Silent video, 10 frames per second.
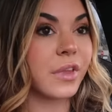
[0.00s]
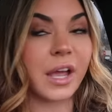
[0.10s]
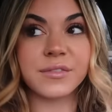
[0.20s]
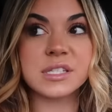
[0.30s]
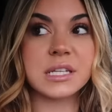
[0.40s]

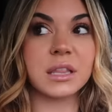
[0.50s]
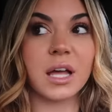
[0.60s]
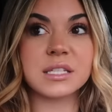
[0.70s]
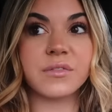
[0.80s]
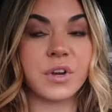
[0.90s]
I've seen
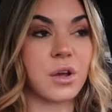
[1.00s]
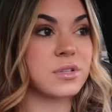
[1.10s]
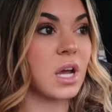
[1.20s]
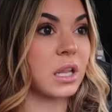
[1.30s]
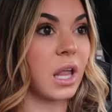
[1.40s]
lots of
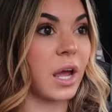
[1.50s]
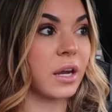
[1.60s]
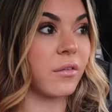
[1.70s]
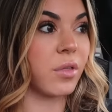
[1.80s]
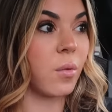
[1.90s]
videos
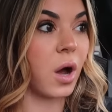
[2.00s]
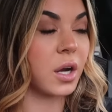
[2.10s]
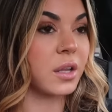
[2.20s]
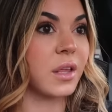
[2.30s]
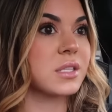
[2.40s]
online of the
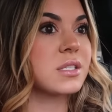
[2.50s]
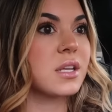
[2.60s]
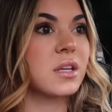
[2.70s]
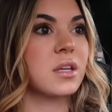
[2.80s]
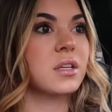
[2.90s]
water, and
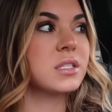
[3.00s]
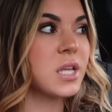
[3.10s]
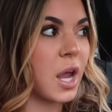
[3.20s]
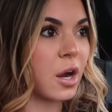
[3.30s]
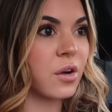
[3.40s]
that's
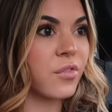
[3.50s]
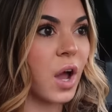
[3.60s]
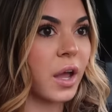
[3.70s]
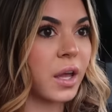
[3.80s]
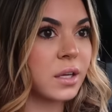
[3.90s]

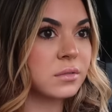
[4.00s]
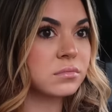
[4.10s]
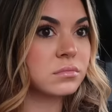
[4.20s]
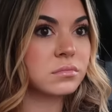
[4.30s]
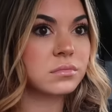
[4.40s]

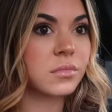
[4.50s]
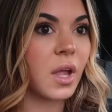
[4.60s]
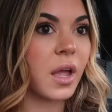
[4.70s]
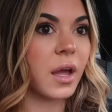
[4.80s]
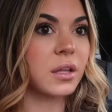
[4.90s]
terrifying
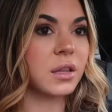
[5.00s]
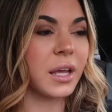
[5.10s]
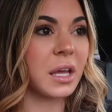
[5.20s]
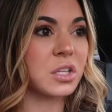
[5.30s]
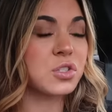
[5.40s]
and
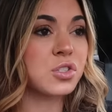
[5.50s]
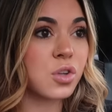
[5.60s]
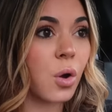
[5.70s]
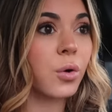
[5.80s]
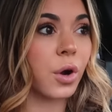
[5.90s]
like
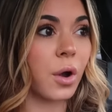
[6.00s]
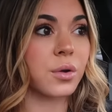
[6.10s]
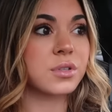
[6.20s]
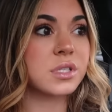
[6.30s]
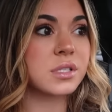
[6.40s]
so
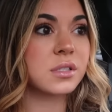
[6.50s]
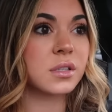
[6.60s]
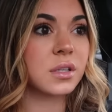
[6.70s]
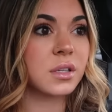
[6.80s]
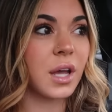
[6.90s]
gross
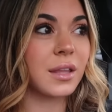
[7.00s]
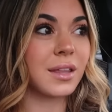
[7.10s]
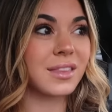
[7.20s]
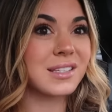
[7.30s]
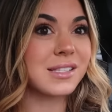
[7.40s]

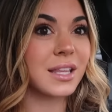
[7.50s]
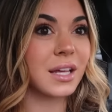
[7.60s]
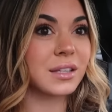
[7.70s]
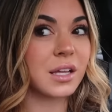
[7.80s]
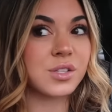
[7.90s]
that they said
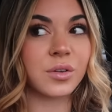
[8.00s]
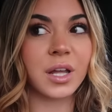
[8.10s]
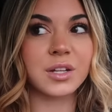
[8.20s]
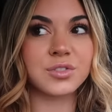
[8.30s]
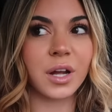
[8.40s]
like that's okay
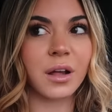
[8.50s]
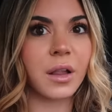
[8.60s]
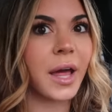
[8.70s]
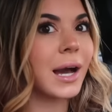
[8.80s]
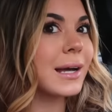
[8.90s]
to drink.
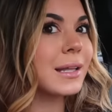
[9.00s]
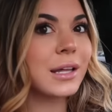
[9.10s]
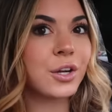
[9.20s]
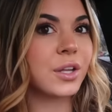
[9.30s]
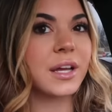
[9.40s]
Like,
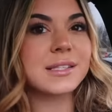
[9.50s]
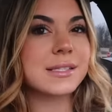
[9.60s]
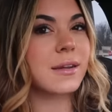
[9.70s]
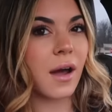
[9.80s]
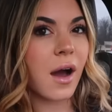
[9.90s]
clearly
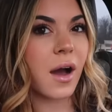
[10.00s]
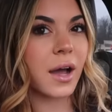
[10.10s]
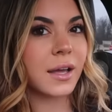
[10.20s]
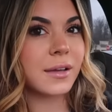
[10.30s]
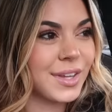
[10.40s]
it's
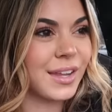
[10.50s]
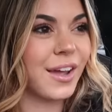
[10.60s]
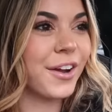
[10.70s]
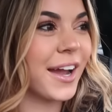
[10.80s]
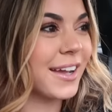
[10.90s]
not.
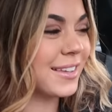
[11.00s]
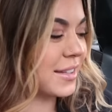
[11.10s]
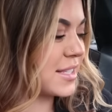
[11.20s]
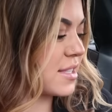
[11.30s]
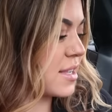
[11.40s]
Okay,
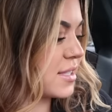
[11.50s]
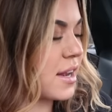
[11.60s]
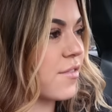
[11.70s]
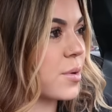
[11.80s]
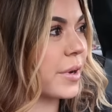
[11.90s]
let's
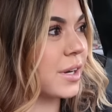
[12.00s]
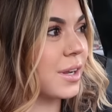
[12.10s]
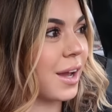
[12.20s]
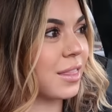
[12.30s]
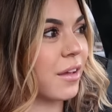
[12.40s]
listen,
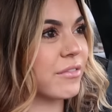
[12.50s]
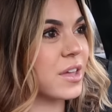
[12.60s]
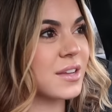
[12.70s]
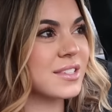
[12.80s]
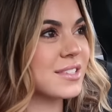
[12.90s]
everyone. I love
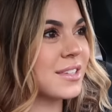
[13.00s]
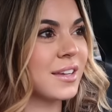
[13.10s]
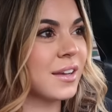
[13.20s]
this.